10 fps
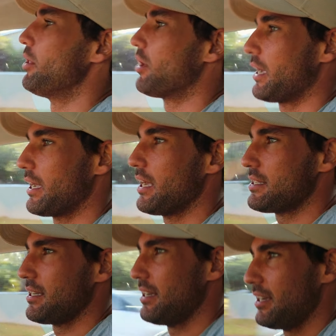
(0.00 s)
block, I
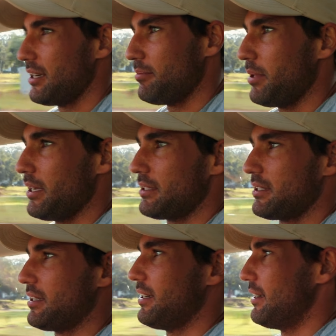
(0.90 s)
guess. But
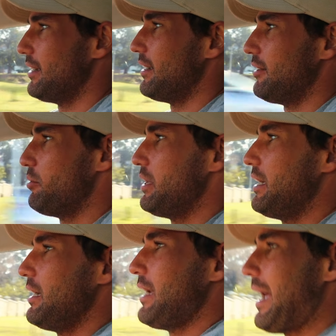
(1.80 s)

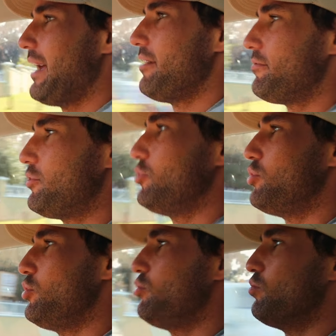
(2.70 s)
we have to
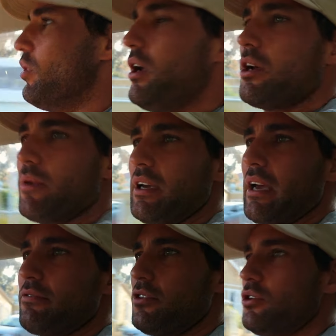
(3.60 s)
do work. We
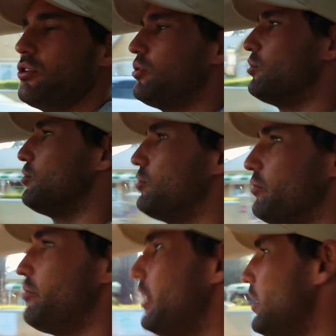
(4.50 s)
have to do
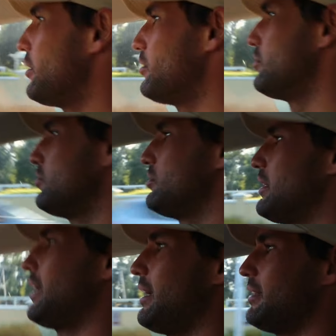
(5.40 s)

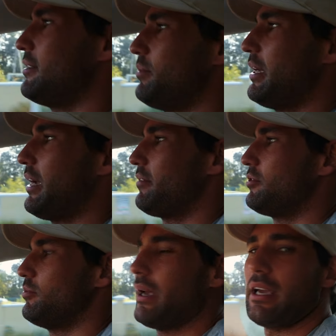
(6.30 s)
videos and we have
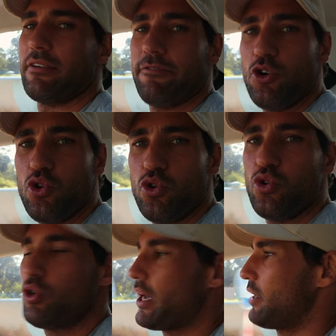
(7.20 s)
to make
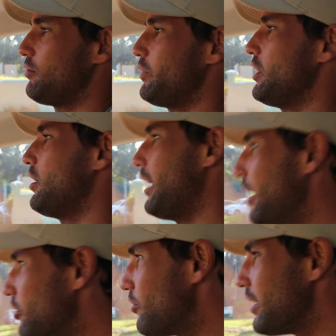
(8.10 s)
food and we are
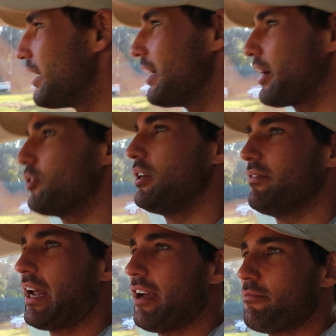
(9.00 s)
hungry. I couldn't
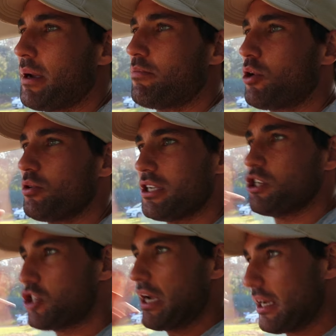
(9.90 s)
even have my protein
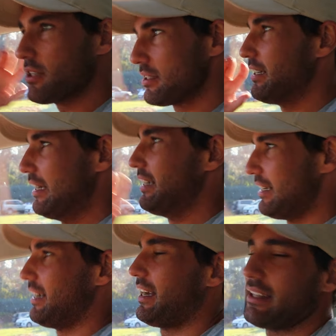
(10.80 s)
shake because
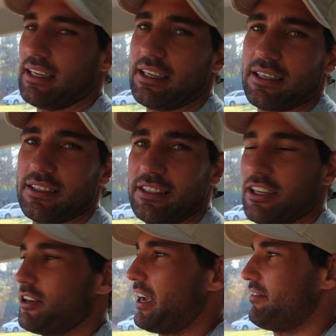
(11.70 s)
I think, you
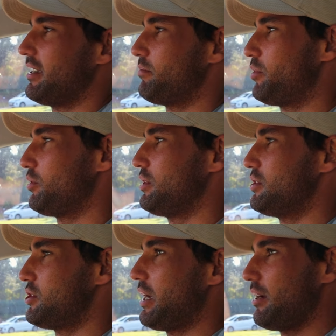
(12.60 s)
know, having a protein
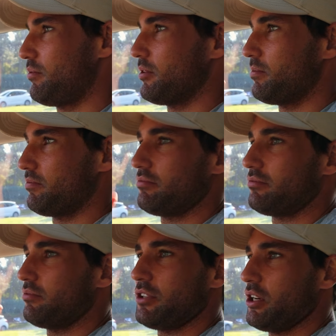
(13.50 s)
shake with,
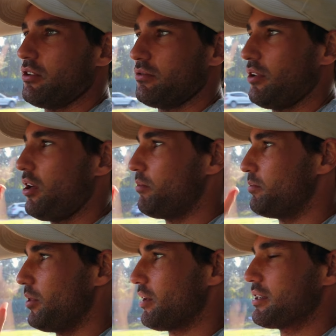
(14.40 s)
you know,
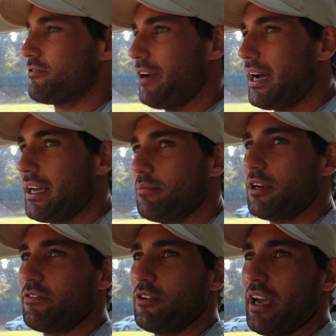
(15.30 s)
almond milk is fine, but
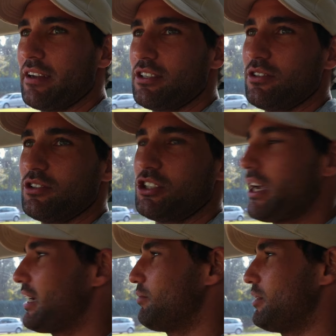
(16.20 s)
if you had to
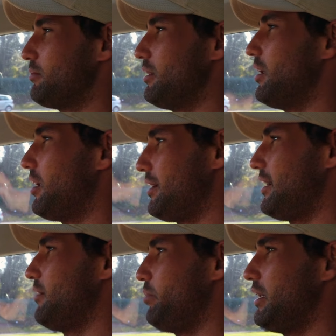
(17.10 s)
shake it with a
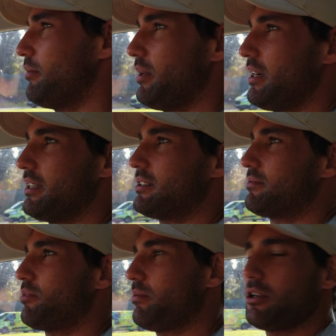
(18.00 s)
banana and peanut butter, it's
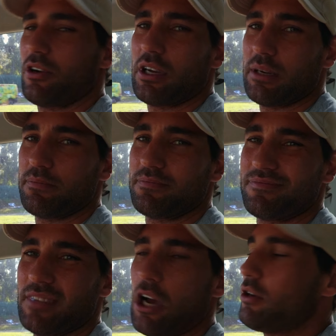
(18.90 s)
probably not going
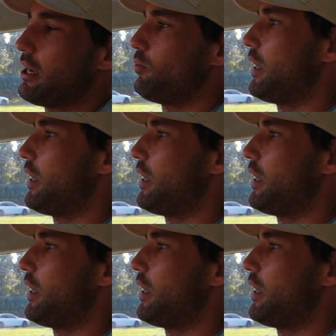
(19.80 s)
to go down